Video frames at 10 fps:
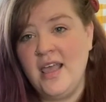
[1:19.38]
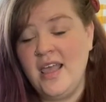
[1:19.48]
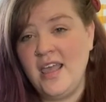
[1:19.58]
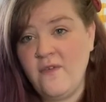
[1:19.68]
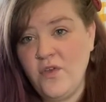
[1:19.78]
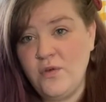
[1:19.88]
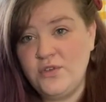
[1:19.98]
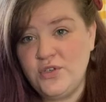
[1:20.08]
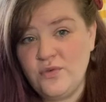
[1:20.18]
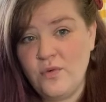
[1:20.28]
If you
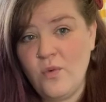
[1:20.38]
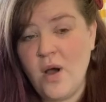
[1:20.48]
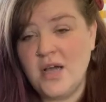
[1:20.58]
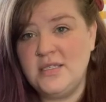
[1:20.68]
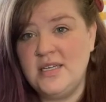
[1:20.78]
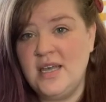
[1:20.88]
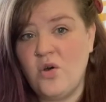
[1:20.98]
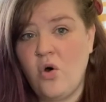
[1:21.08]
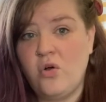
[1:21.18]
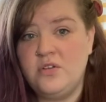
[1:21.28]
do want to get a
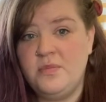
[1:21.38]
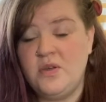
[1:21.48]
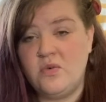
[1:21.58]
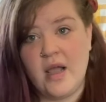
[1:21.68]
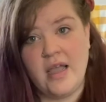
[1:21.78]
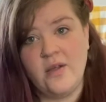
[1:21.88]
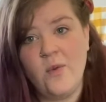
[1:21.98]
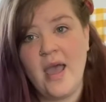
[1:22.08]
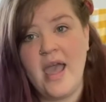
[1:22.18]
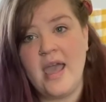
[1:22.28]
hold of me right
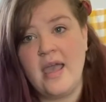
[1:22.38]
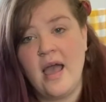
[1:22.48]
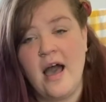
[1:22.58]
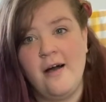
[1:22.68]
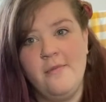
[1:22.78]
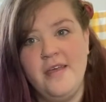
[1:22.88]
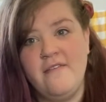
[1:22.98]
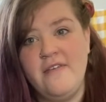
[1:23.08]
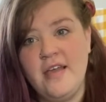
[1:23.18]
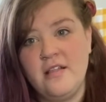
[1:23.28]
away, I'll be
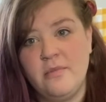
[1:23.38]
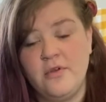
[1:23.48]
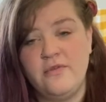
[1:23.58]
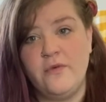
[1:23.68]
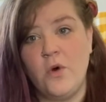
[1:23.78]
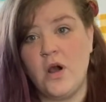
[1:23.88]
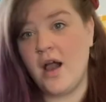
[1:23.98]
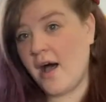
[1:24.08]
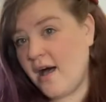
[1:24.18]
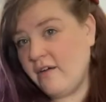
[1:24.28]
available for
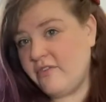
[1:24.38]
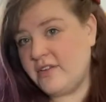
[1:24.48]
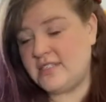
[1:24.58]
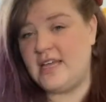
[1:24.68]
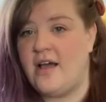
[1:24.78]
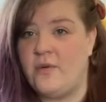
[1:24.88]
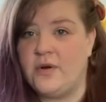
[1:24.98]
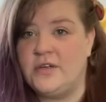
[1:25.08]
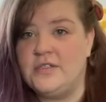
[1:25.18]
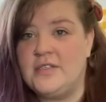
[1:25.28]
office
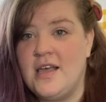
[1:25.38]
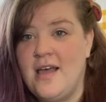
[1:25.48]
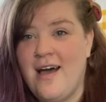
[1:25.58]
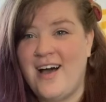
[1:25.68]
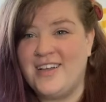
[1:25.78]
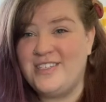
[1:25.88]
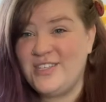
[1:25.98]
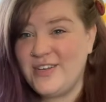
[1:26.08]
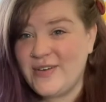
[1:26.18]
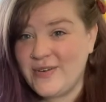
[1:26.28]
hours on
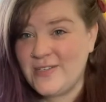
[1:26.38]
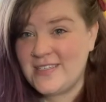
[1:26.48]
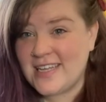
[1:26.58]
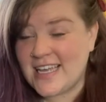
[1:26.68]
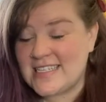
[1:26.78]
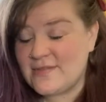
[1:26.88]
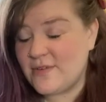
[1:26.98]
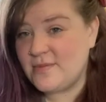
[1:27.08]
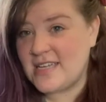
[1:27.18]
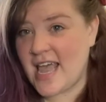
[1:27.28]
Tuesdays
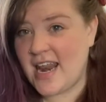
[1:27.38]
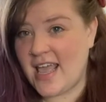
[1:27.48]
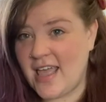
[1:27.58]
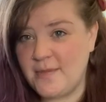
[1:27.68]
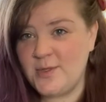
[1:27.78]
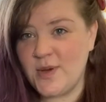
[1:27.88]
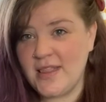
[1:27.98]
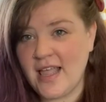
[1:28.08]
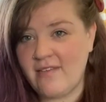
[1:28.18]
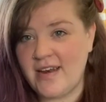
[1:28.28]
from 10 a.m. to
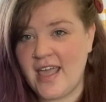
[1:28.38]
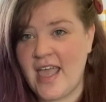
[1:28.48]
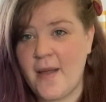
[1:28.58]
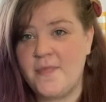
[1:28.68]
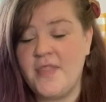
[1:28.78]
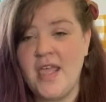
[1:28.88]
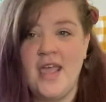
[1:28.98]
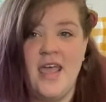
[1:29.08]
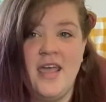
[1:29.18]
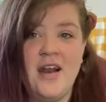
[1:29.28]
11 a.m.
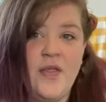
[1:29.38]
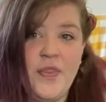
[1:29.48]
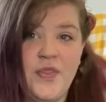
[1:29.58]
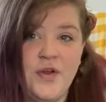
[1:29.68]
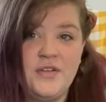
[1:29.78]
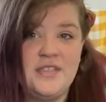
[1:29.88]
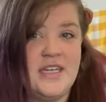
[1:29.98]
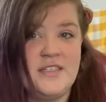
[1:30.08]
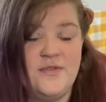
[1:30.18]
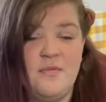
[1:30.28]
and on
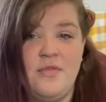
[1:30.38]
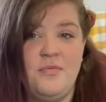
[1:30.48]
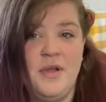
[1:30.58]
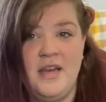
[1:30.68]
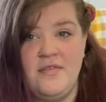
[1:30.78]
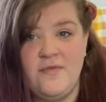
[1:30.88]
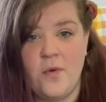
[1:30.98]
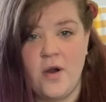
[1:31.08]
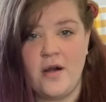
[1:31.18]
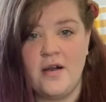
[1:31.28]
Thursdays from 3 to
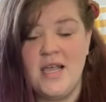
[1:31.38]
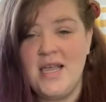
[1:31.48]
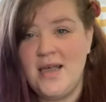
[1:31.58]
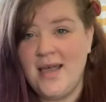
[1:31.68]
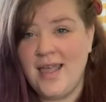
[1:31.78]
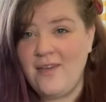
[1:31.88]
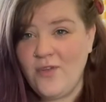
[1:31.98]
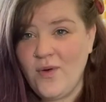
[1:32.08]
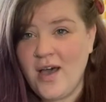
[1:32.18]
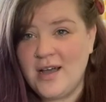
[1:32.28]
4. If
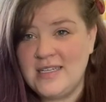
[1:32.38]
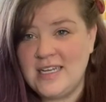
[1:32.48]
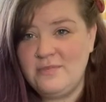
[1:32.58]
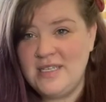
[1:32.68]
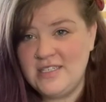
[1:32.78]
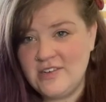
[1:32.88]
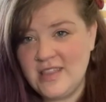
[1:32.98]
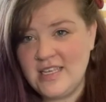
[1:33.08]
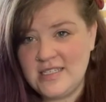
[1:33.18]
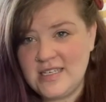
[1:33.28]
you contact me during
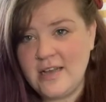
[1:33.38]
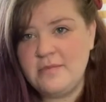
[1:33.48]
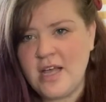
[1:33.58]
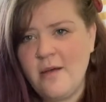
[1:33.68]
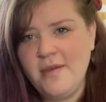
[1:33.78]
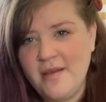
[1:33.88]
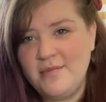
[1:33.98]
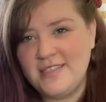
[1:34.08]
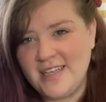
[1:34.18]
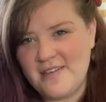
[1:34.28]
these times, I'll be
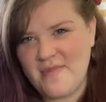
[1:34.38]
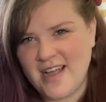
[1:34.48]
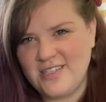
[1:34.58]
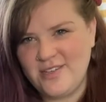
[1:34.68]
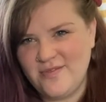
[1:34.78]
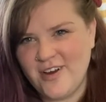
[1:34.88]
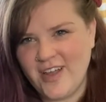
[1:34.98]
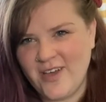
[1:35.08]
able to get back to you very